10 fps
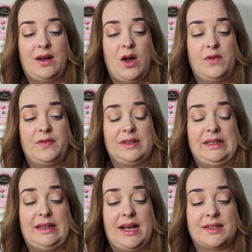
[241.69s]

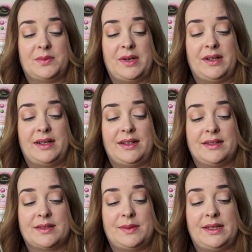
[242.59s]
Hopefully that's where it
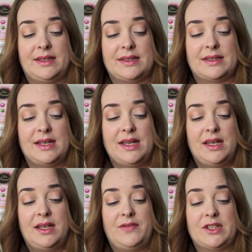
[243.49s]
is, because
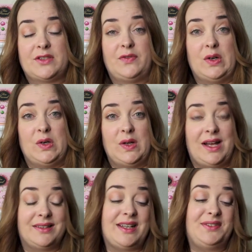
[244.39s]
if it's full,
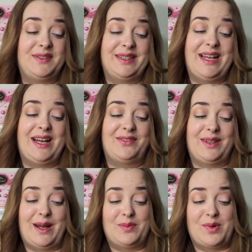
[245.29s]
I'll definitely have a
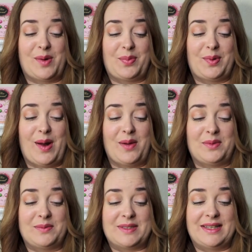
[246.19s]
lot more
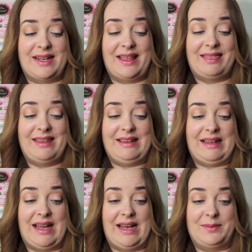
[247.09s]
problems than I
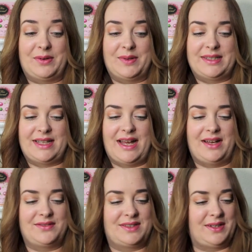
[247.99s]
think I'm going to
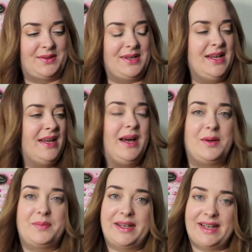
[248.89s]
have. So
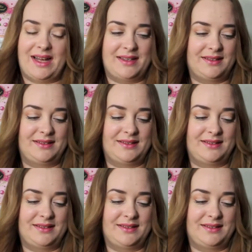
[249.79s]
yeah.